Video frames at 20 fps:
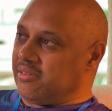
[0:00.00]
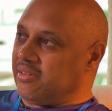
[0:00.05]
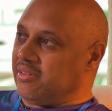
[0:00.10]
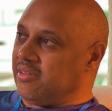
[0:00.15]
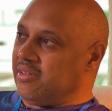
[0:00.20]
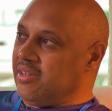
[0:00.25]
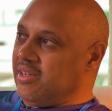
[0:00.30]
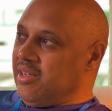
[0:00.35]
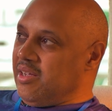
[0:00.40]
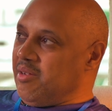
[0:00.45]
And
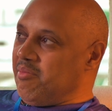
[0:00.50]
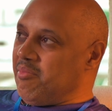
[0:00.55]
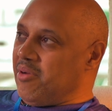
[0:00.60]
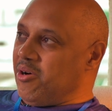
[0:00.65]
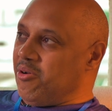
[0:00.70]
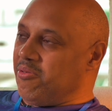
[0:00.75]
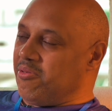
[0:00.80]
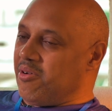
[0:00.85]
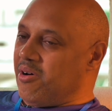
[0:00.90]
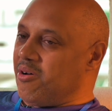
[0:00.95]
my
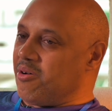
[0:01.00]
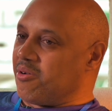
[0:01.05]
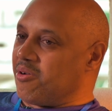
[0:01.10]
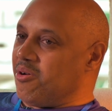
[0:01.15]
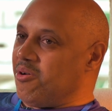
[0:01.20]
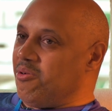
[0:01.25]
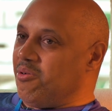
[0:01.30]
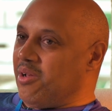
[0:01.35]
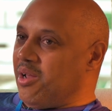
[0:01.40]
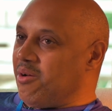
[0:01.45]
overall
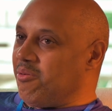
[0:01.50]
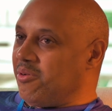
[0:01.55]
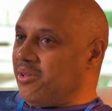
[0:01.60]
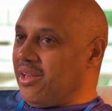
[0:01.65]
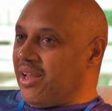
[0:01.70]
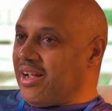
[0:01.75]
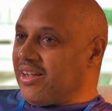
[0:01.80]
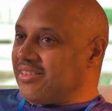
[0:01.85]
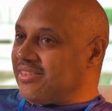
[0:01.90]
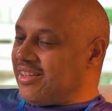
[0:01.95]
goal, I would
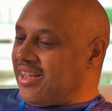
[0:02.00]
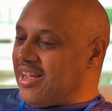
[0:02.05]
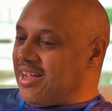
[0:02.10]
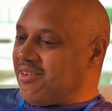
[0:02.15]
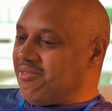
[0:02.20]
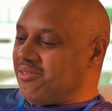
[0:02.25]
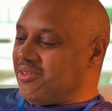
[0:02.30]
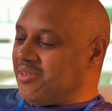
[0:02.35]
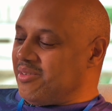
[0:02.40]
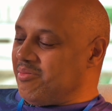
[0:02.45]
like to
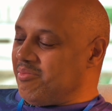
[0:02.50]
have